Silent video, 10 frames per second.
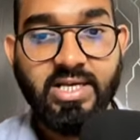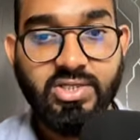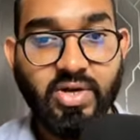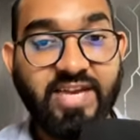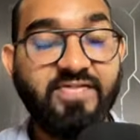
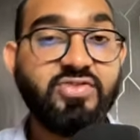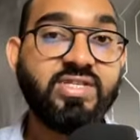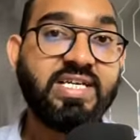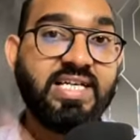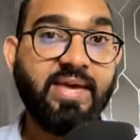So in between
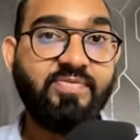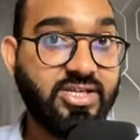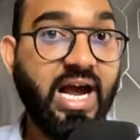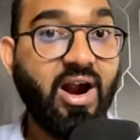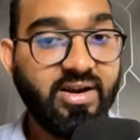the time
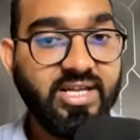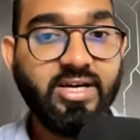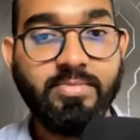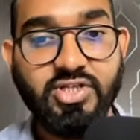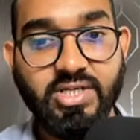frame, earned the
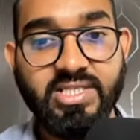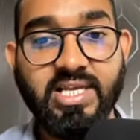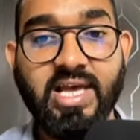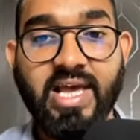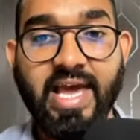commissions,
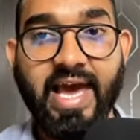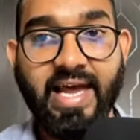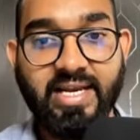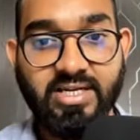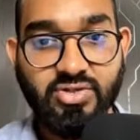
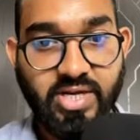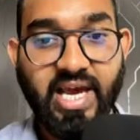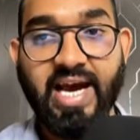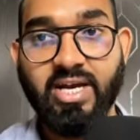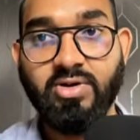and today
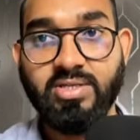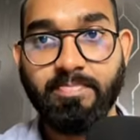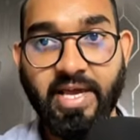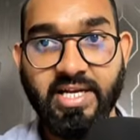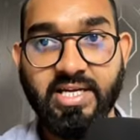I got
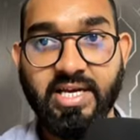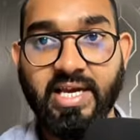paid.